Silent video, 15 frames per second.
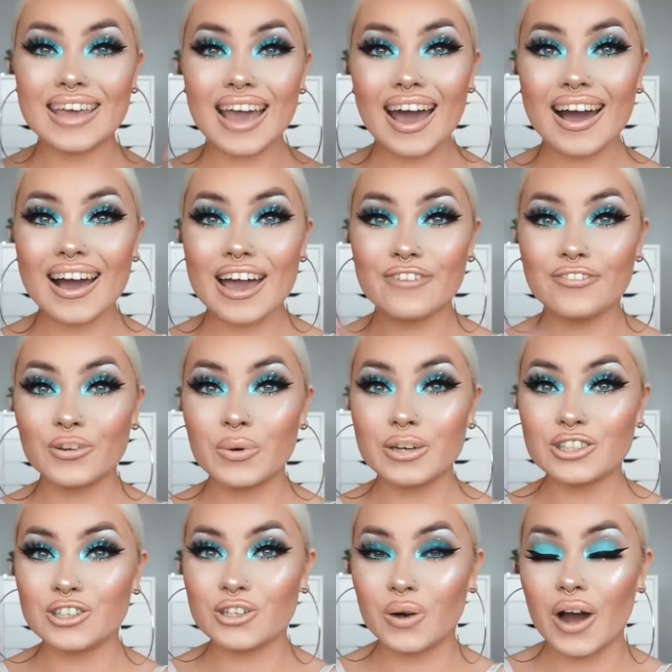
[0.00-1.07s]
Yeah, if you want
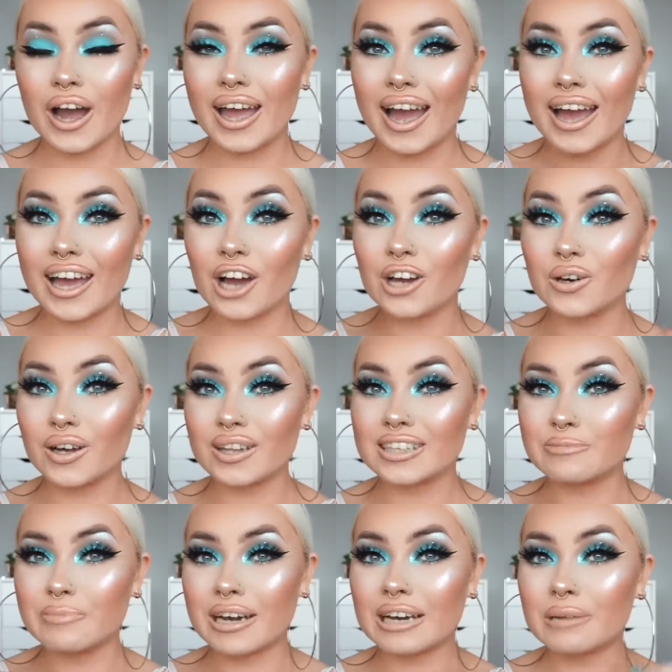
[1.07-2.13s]
to know how I got
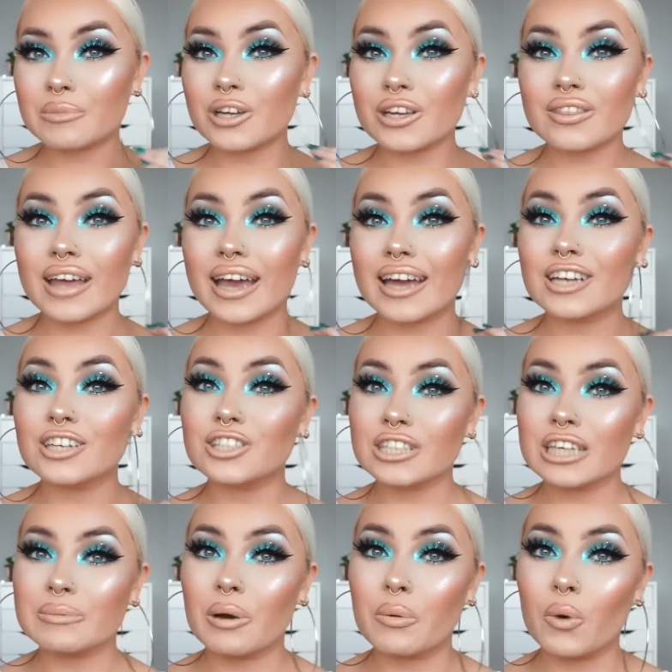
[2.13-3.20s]
this makeup look, then just
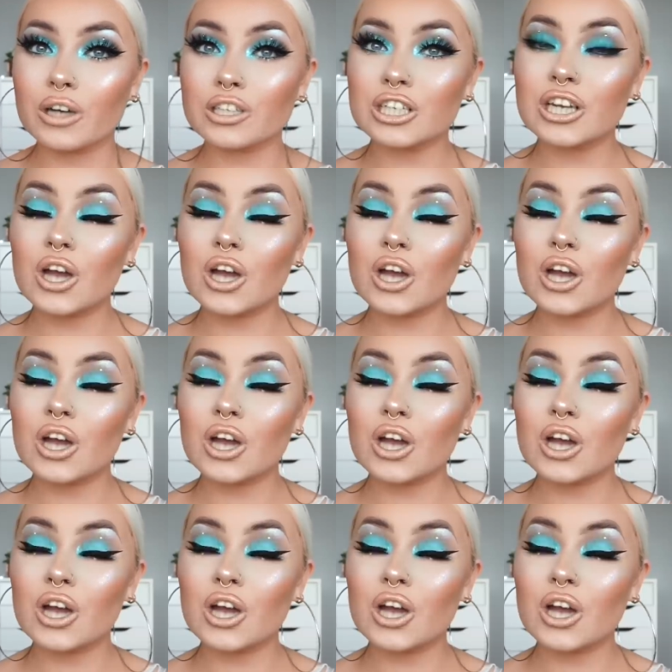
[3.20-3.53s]
keep on watching.